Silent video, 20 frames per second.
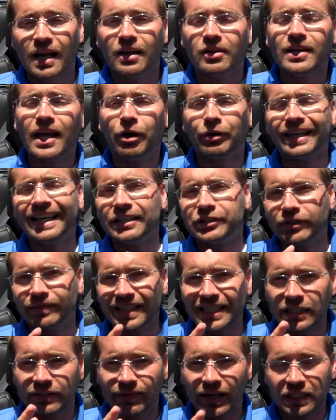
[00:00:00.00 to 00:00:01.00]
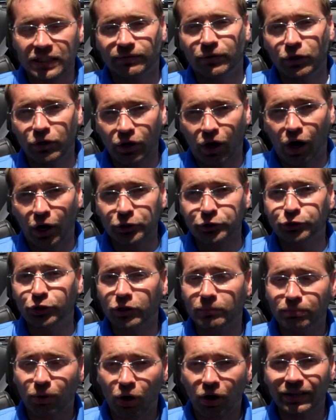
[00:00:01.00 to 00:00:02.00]
Now, each of these festival cars
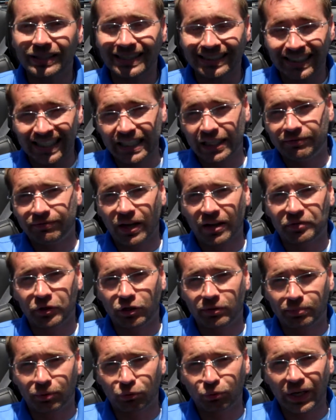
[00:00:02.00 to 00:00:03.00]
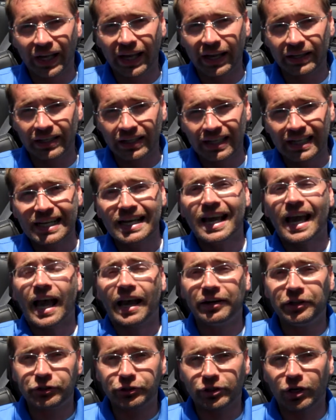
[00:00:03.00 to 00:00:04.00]
took part in the Indy five hundred parade, and
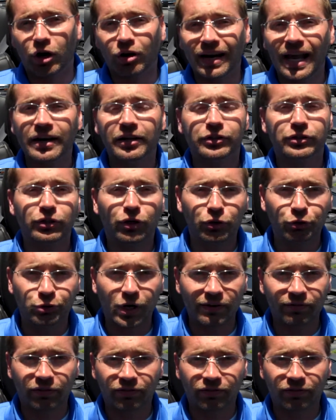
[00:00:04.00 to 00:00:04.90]
each car had its own driver